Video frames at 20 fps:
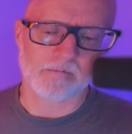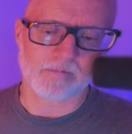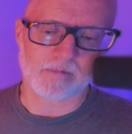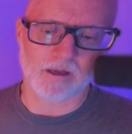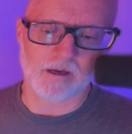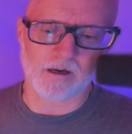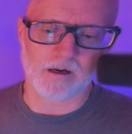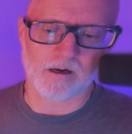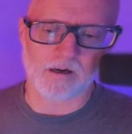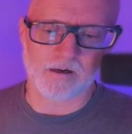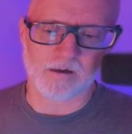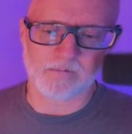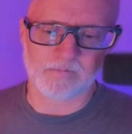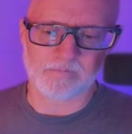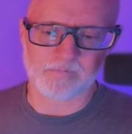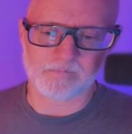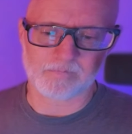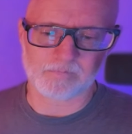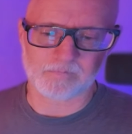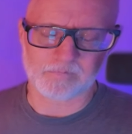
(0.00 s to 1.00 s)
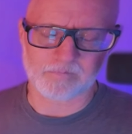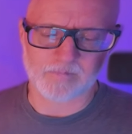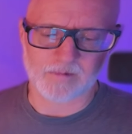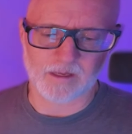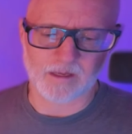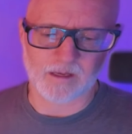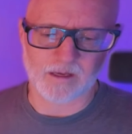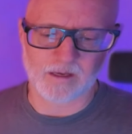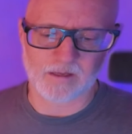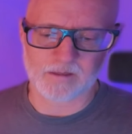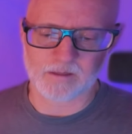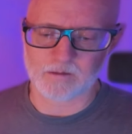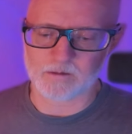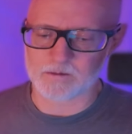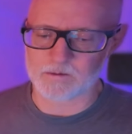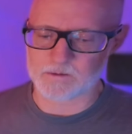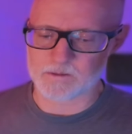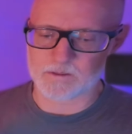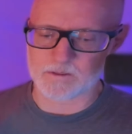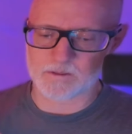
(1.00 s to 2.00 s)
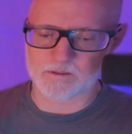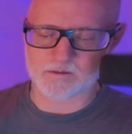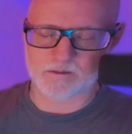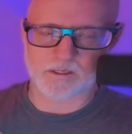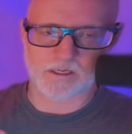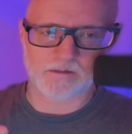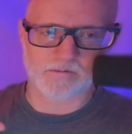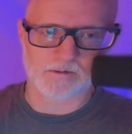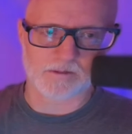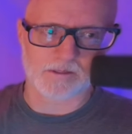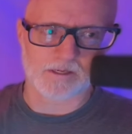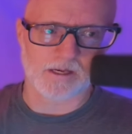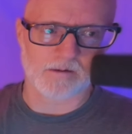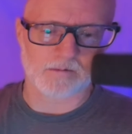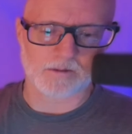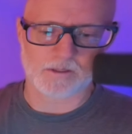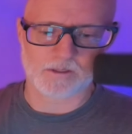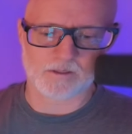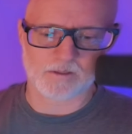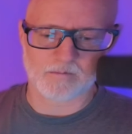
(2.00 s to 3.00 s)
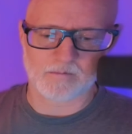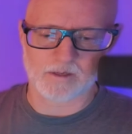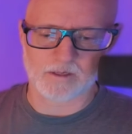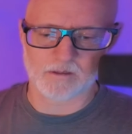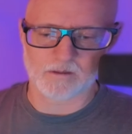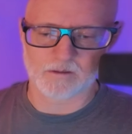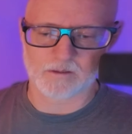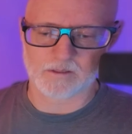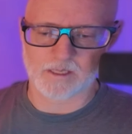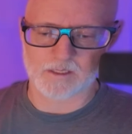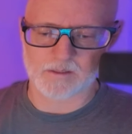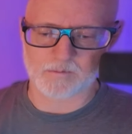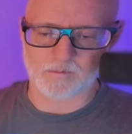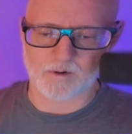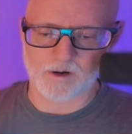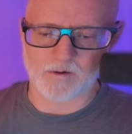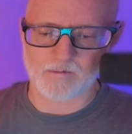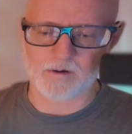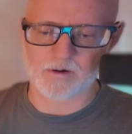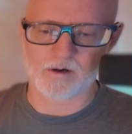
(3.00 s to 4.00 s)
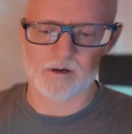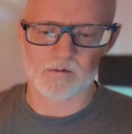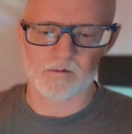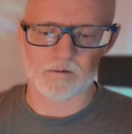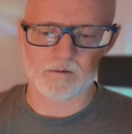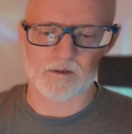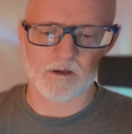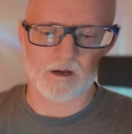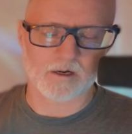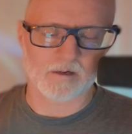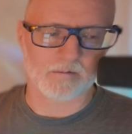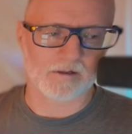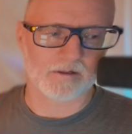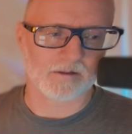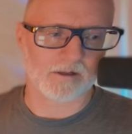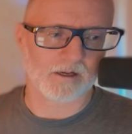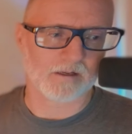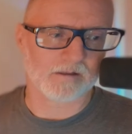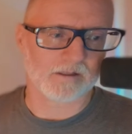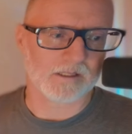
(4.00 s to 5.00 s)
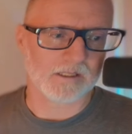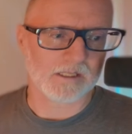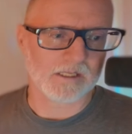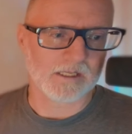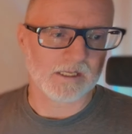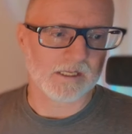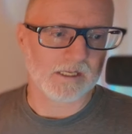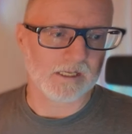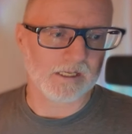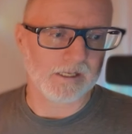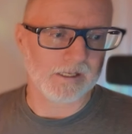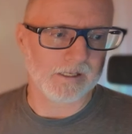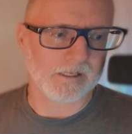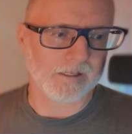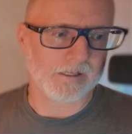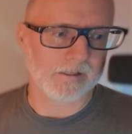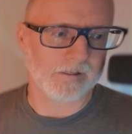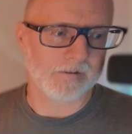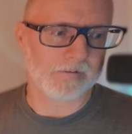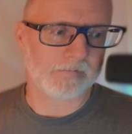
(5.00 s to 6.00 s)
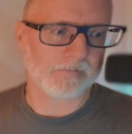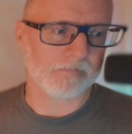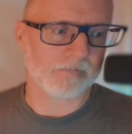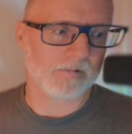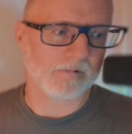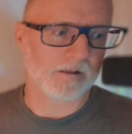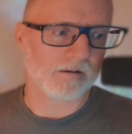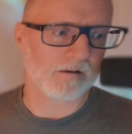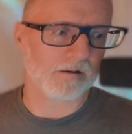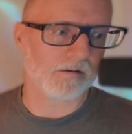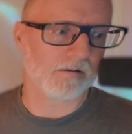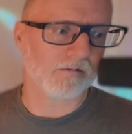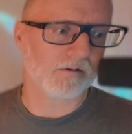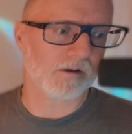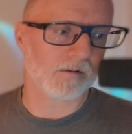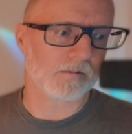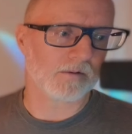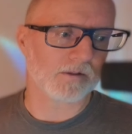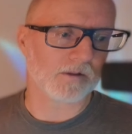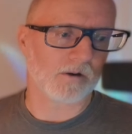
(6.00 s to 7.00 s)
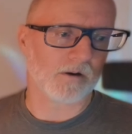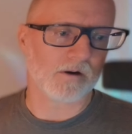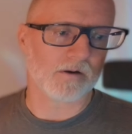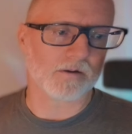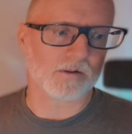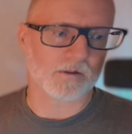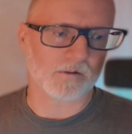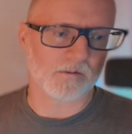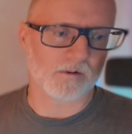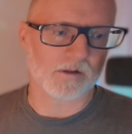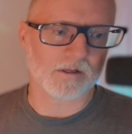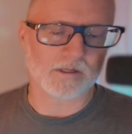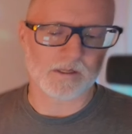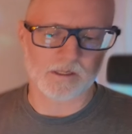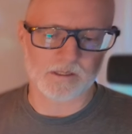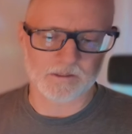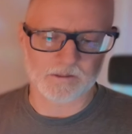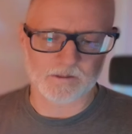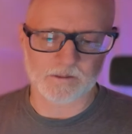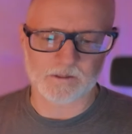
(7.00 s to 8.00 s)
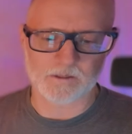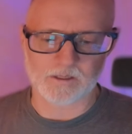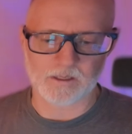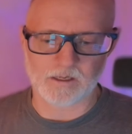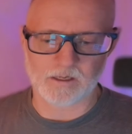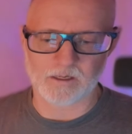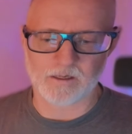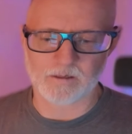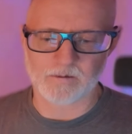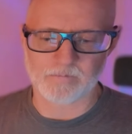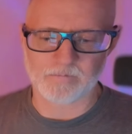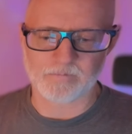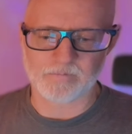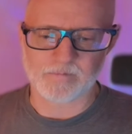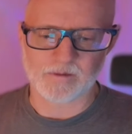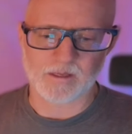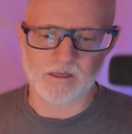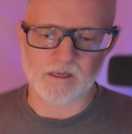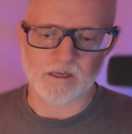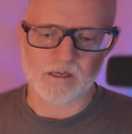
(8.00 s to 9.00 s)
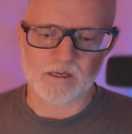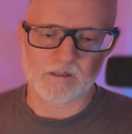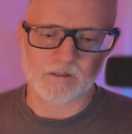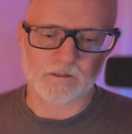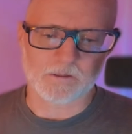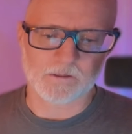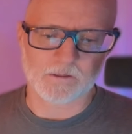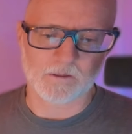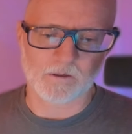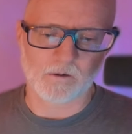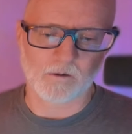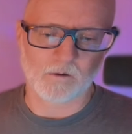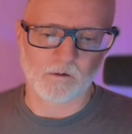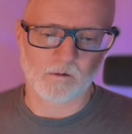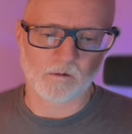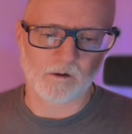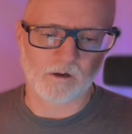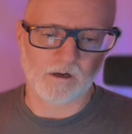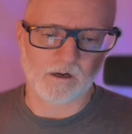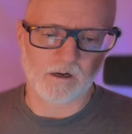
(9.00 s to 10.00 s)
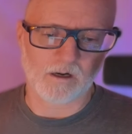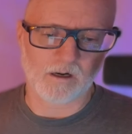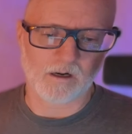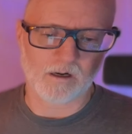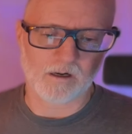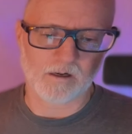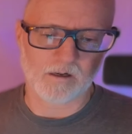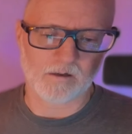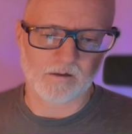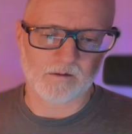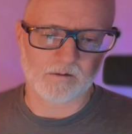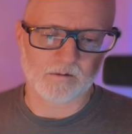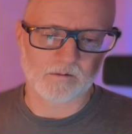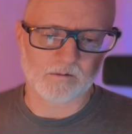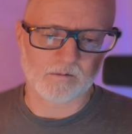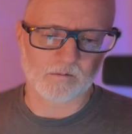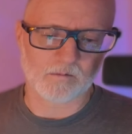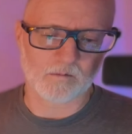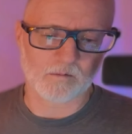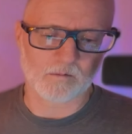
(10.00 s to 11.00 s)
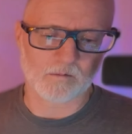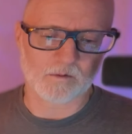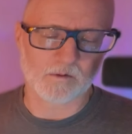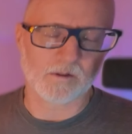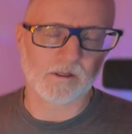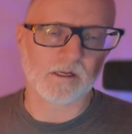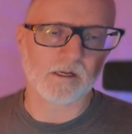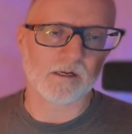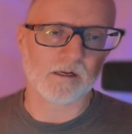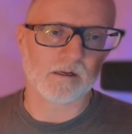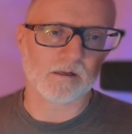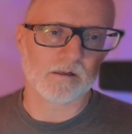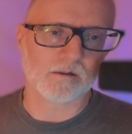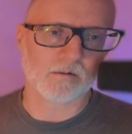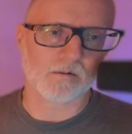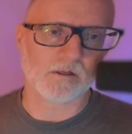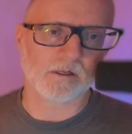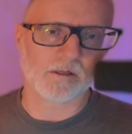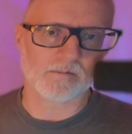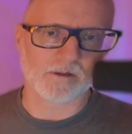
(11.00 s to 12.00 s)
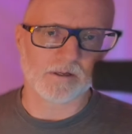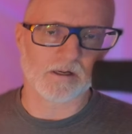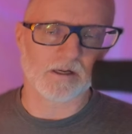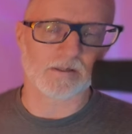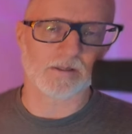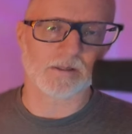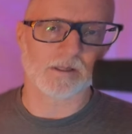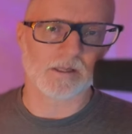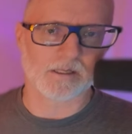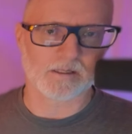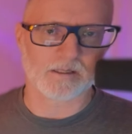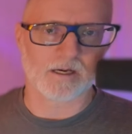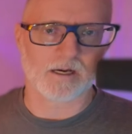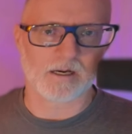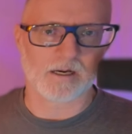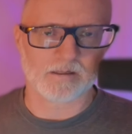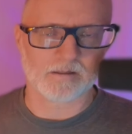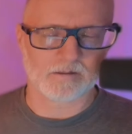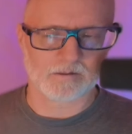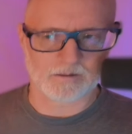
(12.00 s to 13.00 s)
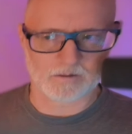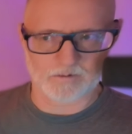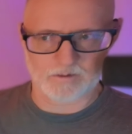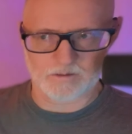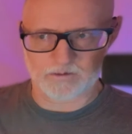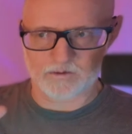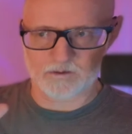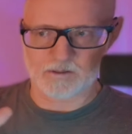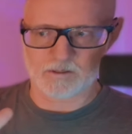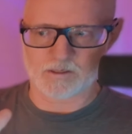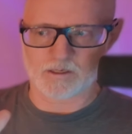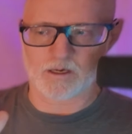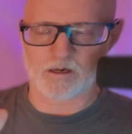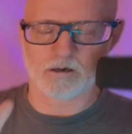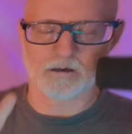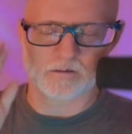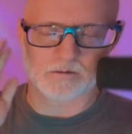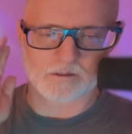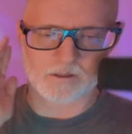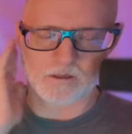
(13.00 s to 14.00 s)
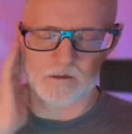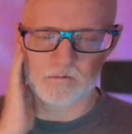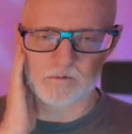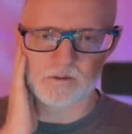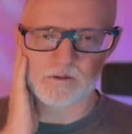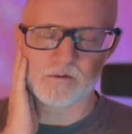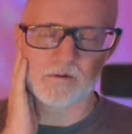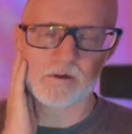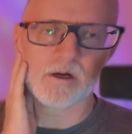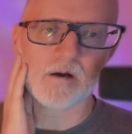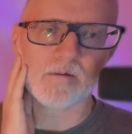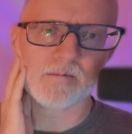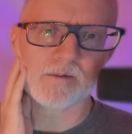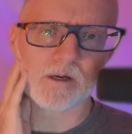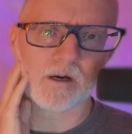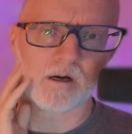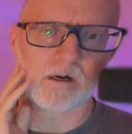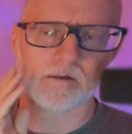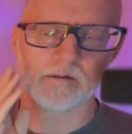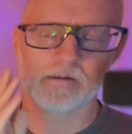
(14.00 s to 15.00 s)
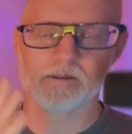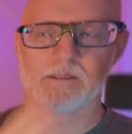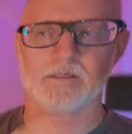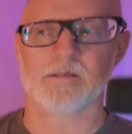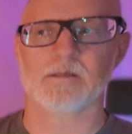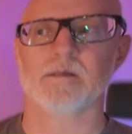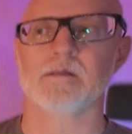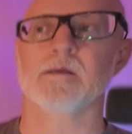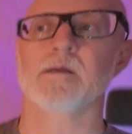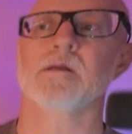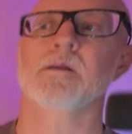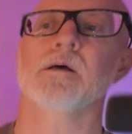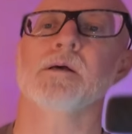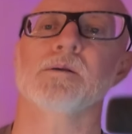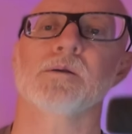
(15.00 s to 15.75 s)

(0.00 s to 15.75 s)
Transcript: Um, and then there's there's kind of a sandwich in the middle, and that's primary, and we'll talk about that. Uh, it opens the heart and so forth. It does. Um, so uh, doing doing a vinyasa like that, as you can tell, tell when you're doing up dog, it it does.